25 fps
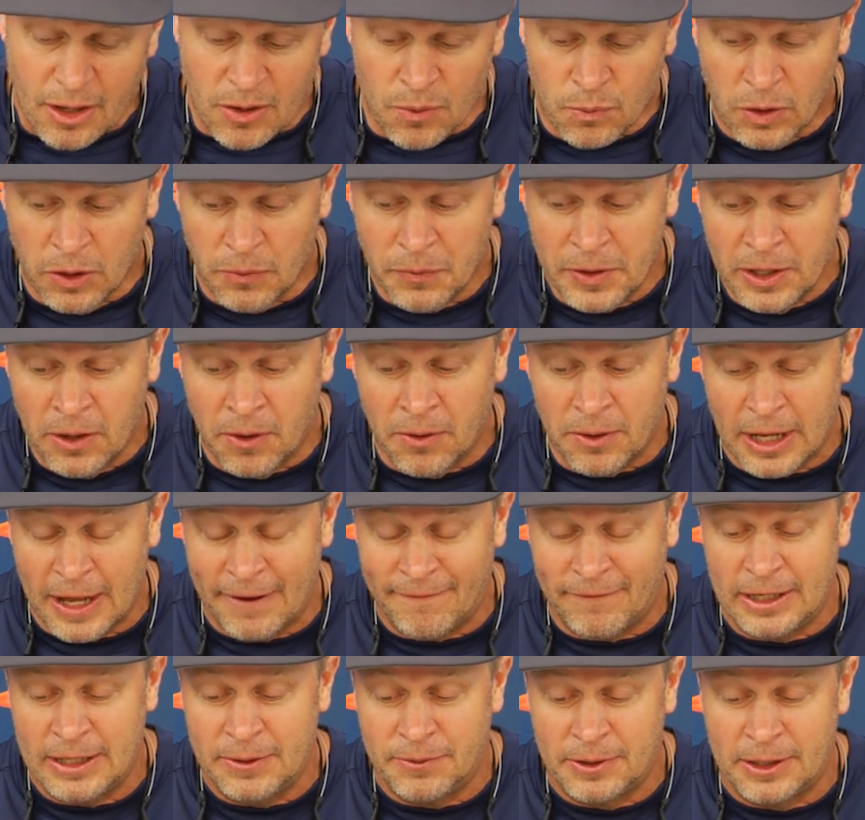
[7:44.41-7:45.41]
Well, we don't
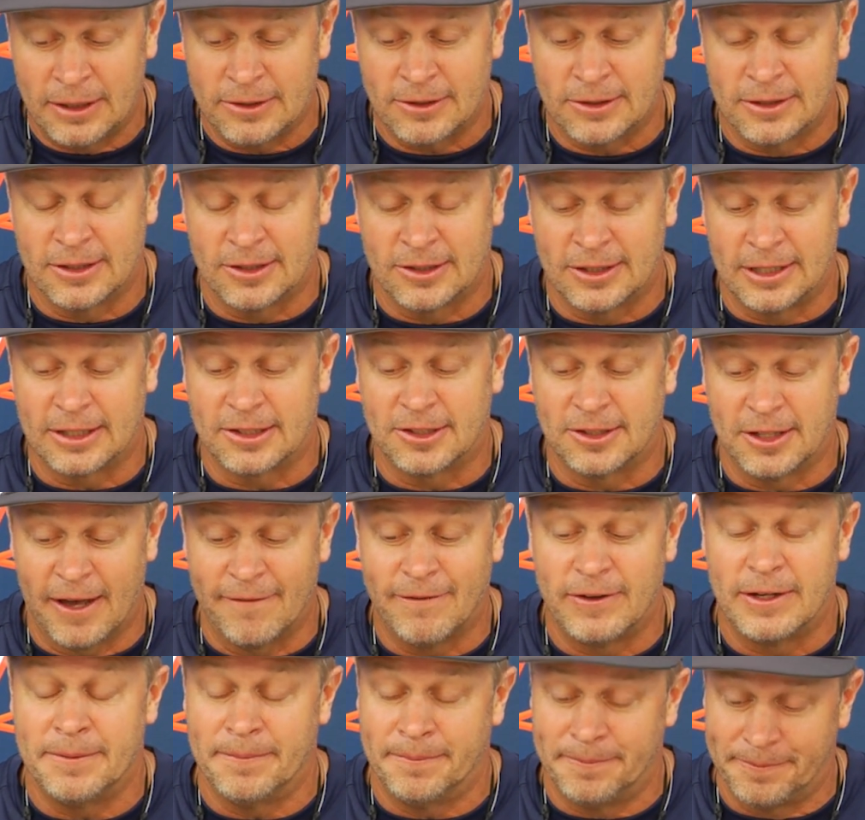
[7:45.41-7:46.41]
have anyone else at six
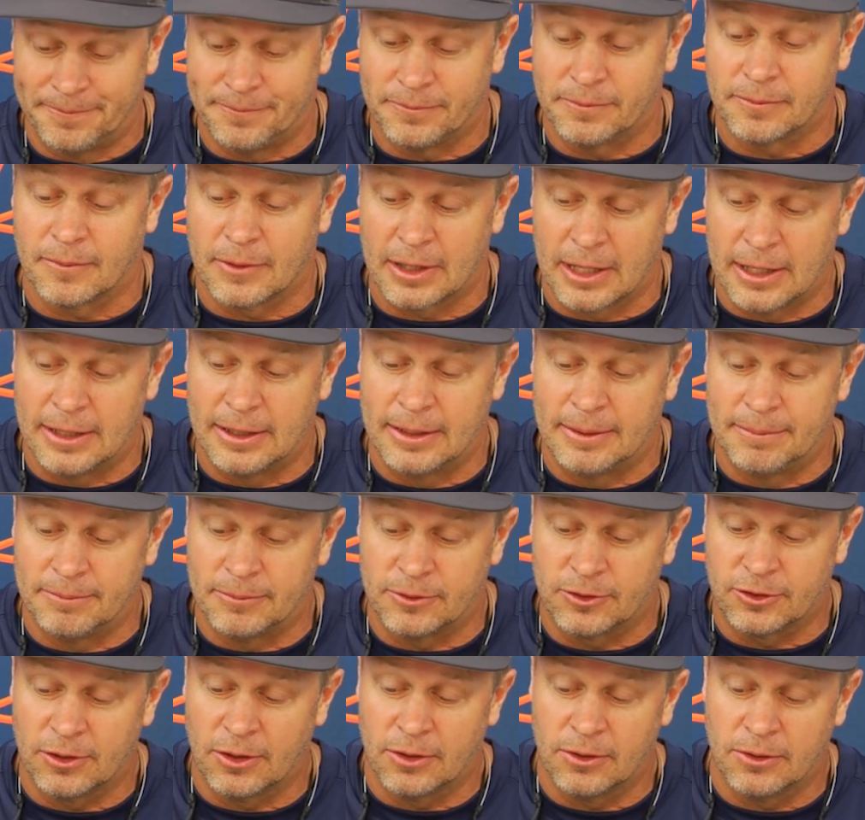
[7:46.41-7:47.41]
seven, um,
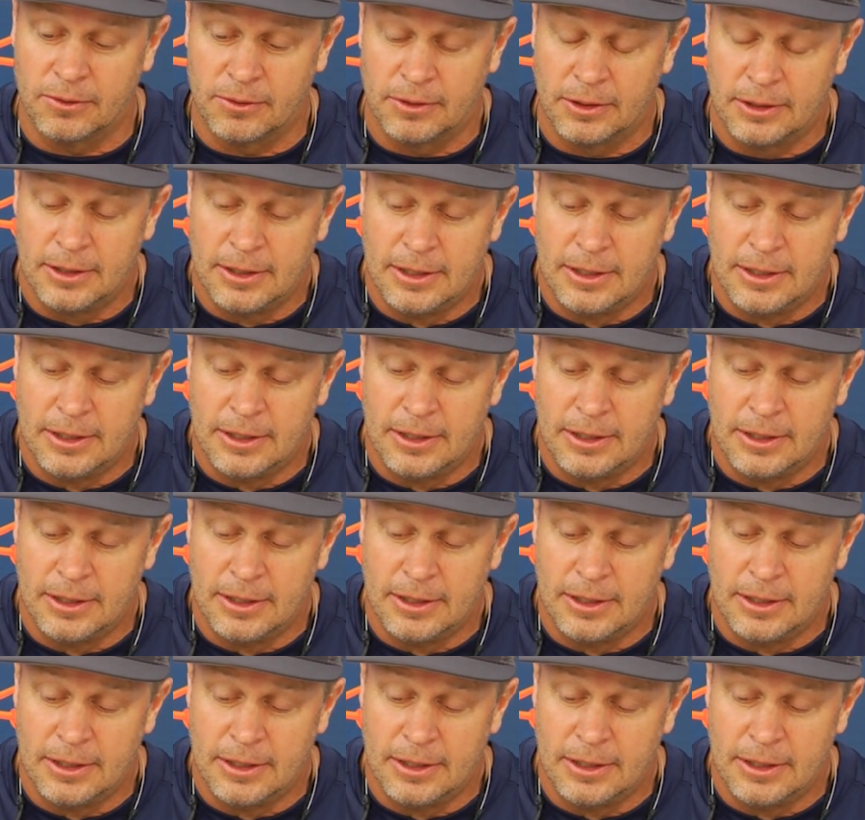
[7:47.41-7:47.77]
so.